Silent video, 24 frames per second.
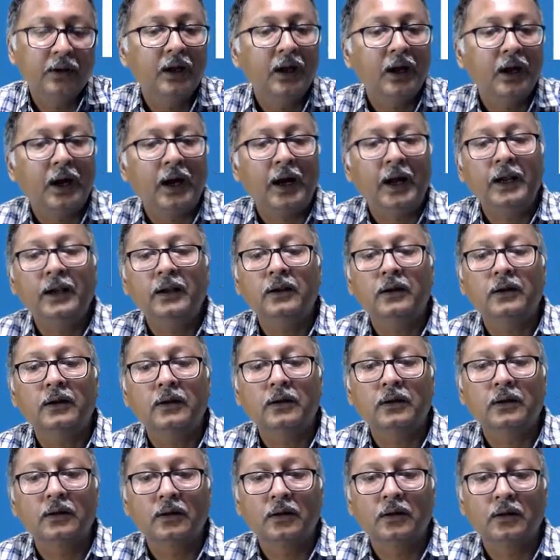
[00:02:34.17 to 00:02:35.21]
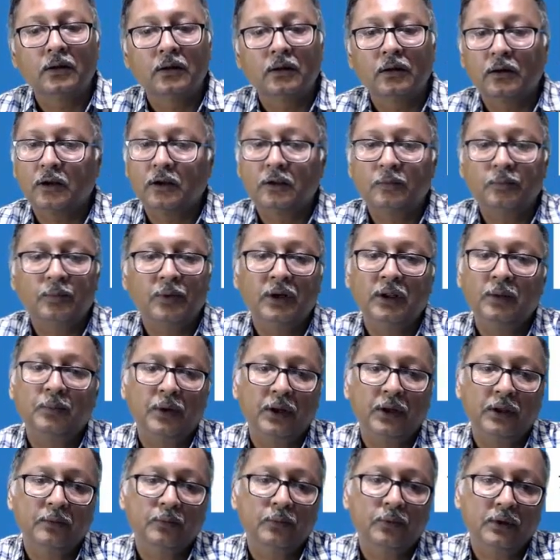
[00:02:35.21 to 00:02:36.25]
and corresponding
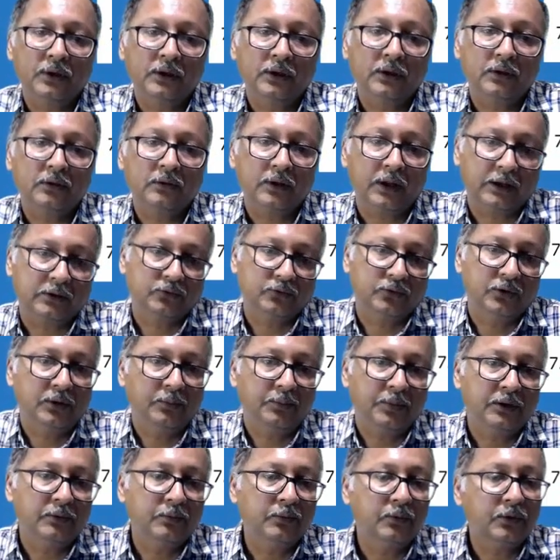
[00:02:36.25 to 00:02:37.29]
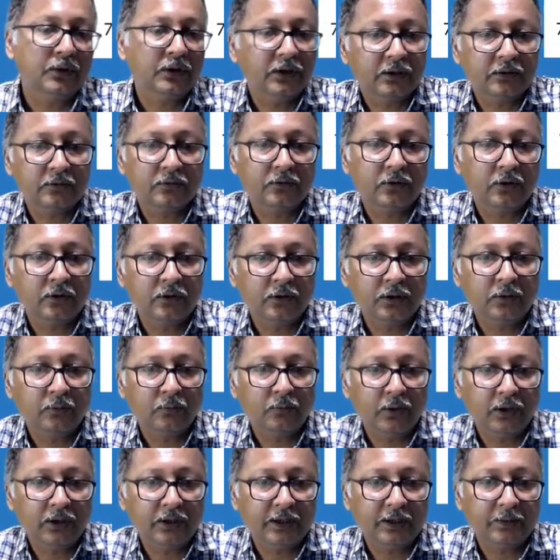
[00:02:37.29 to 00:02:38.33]
passbook, it is actually passbook, it has gone only
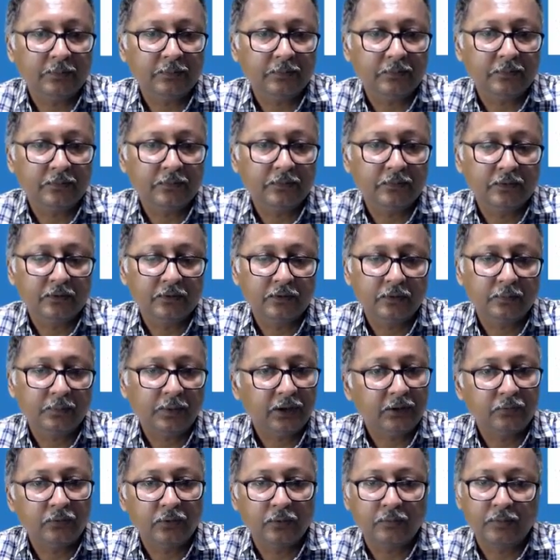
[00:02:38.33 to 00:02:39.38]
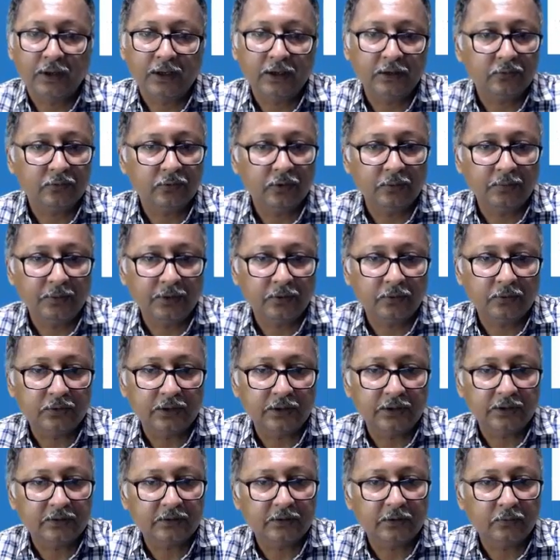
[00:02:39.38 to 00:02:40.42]
one time. So passbook balance will be to that
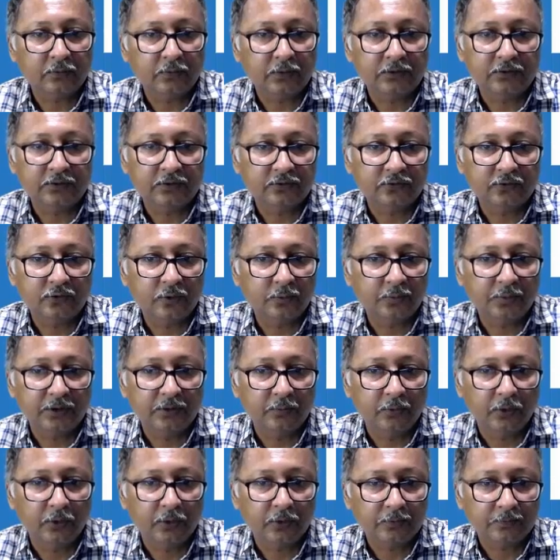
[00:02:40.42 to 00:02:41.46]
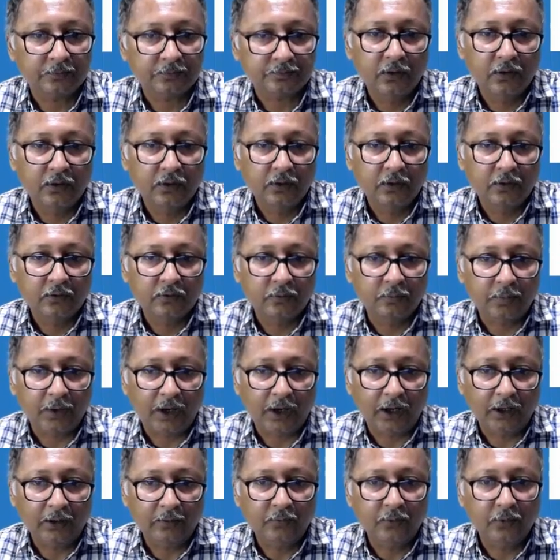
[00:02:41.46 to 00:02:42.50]
extent 160 rupees more. So
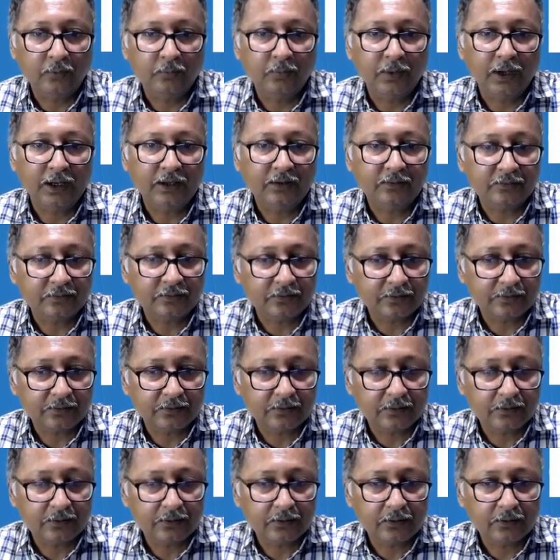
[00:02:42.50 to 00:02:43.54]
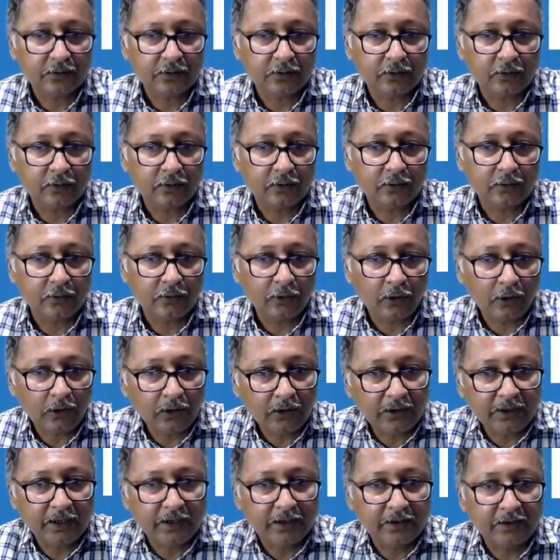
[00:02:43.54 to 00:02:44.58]
passbook balance not
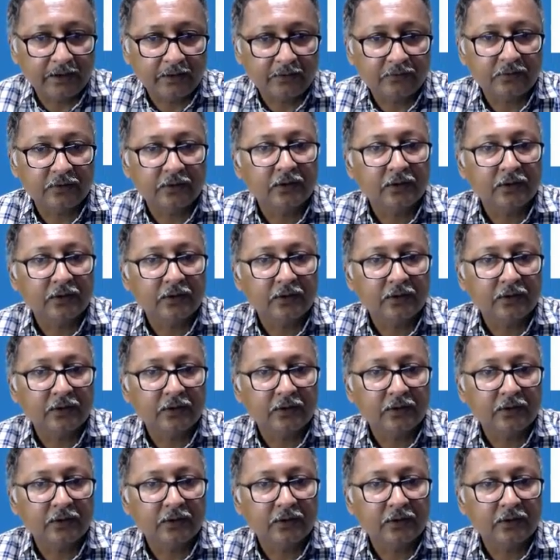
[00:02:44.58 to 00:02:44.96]
decreased,